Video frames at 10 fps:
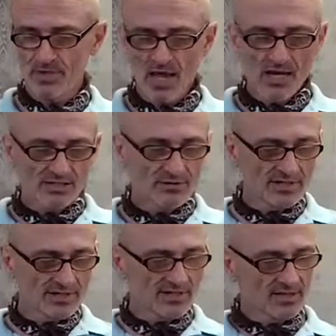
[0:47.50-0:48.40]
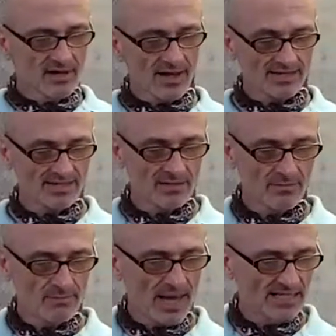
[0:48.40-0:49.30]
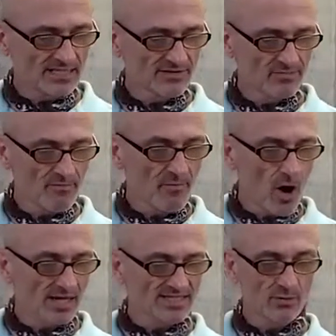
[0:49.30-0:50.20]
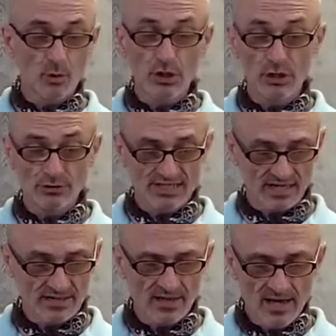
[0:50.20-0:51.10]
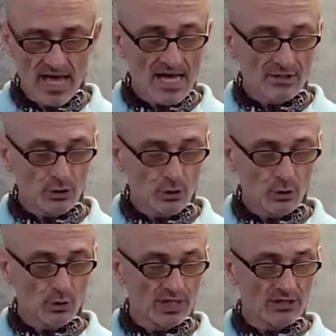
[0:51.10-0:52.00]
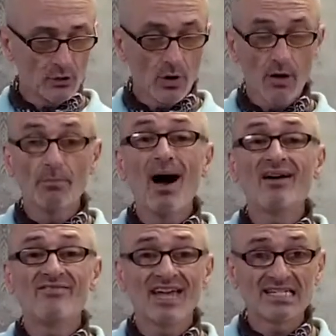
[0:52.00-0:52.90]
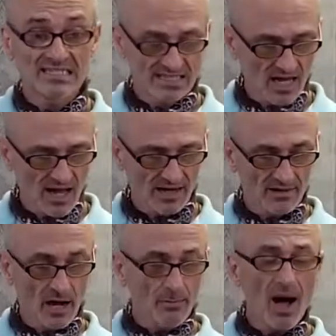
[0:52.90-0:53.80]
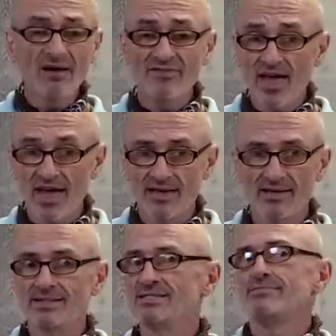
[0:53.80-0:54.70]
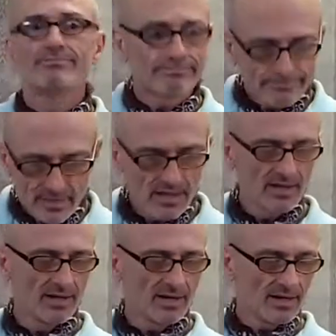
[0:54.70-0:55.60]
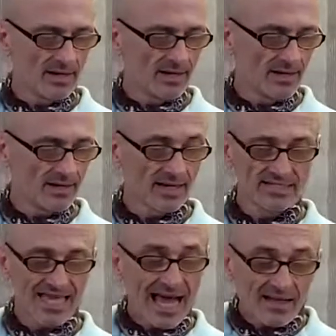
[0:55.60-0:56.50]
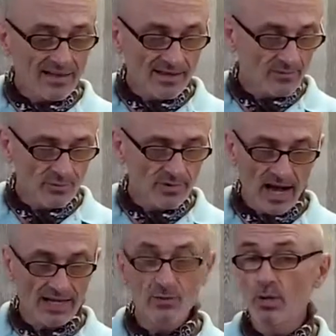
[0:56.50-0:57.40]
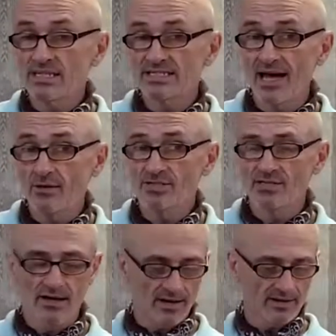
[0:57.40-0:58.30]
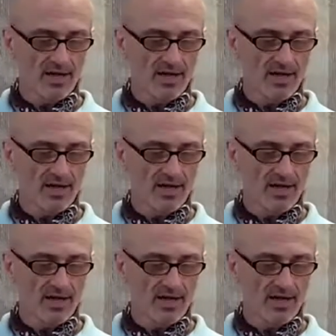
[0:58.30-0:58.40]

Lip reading: So this is the nice base of moss that we're using to do our pave design. Now pave is exactly kind of what it sounds like.